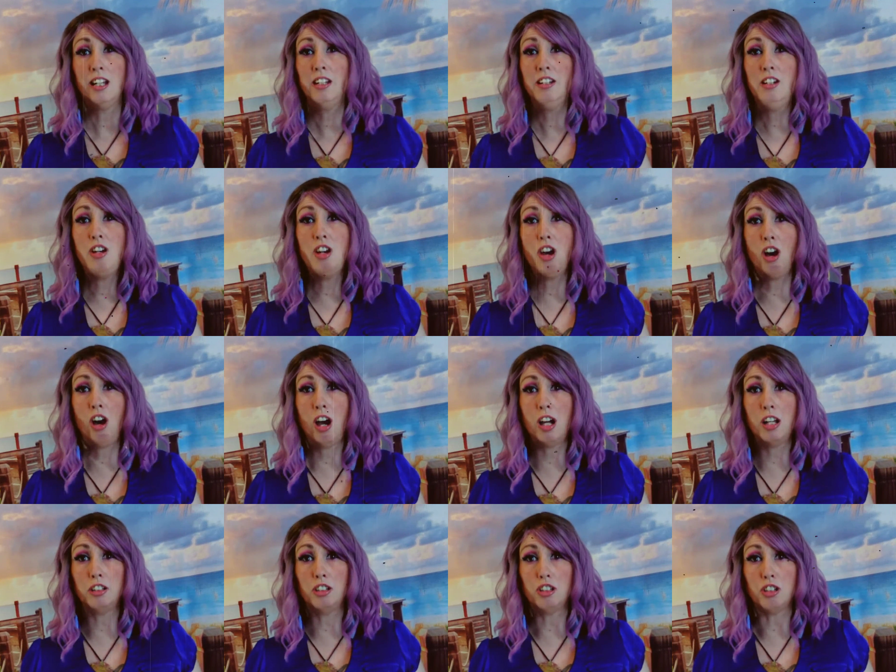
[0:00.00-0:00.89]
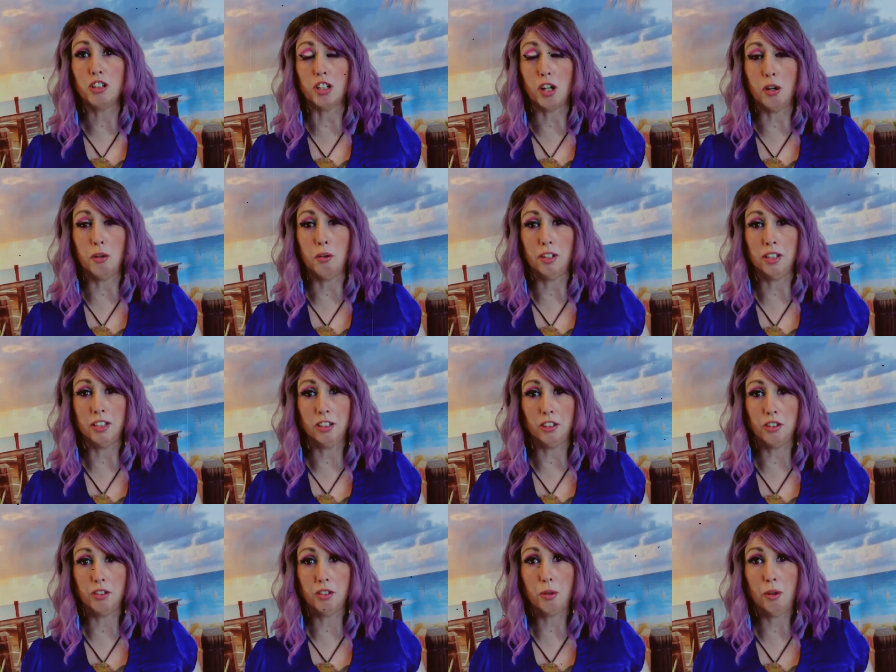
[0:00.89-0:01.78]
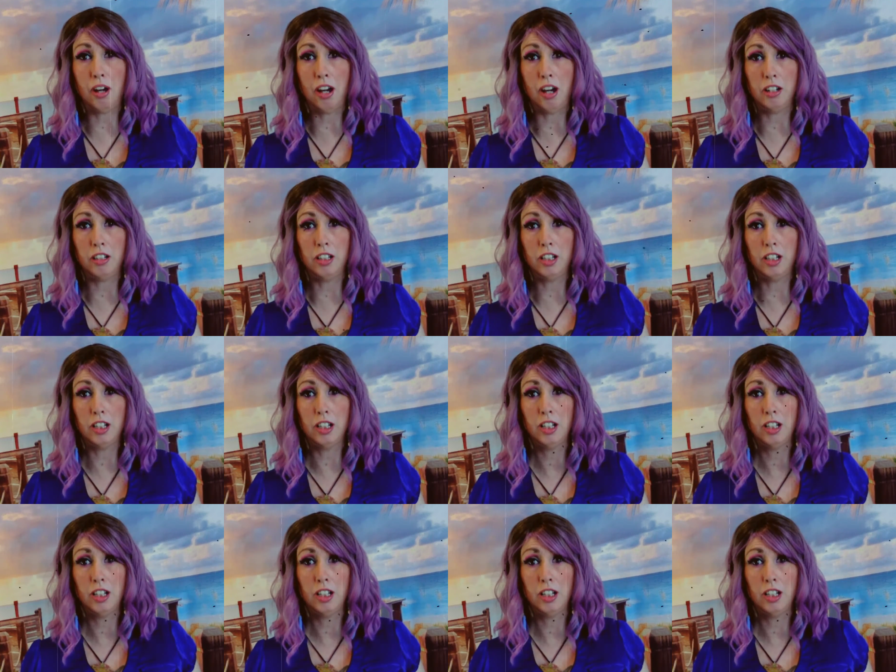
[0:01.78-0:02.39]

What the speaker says: not to go into the water.